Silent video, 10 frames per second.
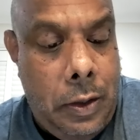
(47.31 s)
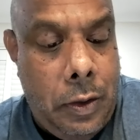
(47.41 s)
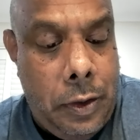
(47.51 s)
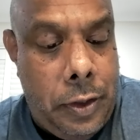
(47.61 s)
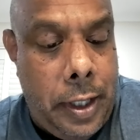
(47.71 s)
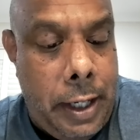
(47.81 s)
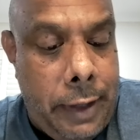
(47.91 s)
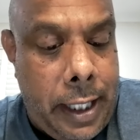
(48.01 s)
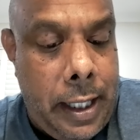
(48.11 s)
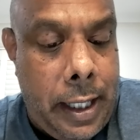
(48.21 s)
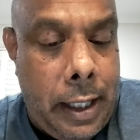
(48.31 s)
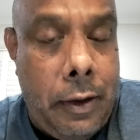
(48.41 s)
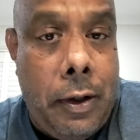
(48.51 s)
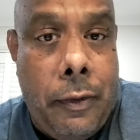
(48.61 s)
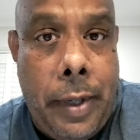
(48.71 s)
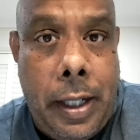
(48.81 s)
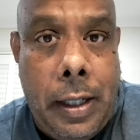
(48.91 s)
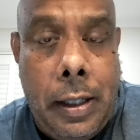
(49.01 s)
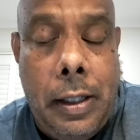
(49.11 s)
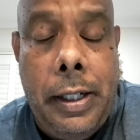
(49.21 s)
or generic and are not
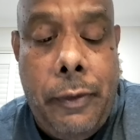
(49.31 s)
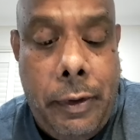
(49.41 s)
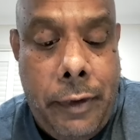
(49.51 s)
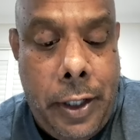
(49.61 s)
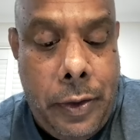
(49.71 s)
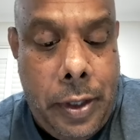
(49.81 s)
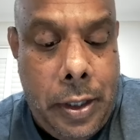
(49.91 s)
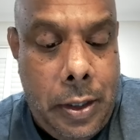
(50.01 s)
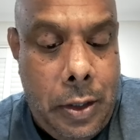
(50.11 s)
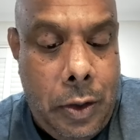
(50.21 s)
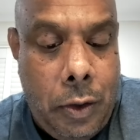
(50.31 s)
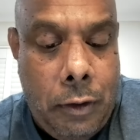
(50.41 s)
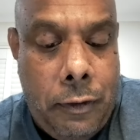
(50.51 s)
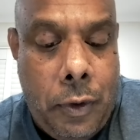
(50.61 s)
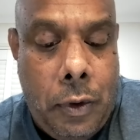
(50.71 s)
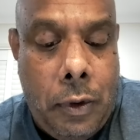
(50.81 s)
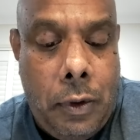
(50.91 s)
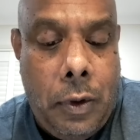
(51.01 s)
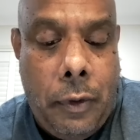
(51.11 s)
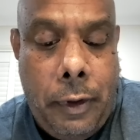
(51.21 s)
regularly reviewed or
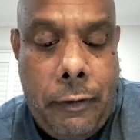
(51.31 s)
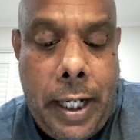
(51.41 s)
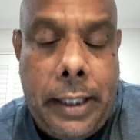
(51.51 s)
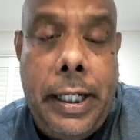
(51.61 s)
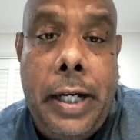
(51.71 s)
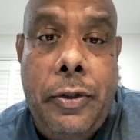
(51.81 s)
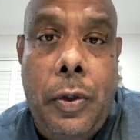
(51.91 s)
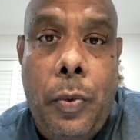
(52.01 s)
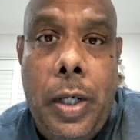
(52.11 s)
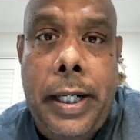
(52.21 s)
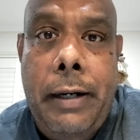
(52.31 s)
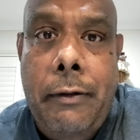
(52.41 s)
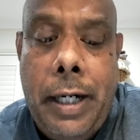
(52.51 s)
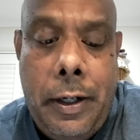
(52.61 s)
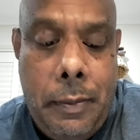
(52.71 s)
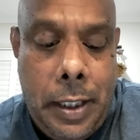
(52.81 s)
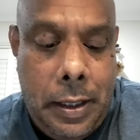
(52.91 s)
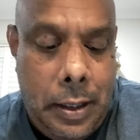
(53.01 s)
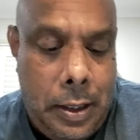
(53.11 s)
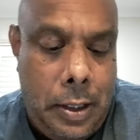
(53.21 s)
fall or reflect the actual work environment.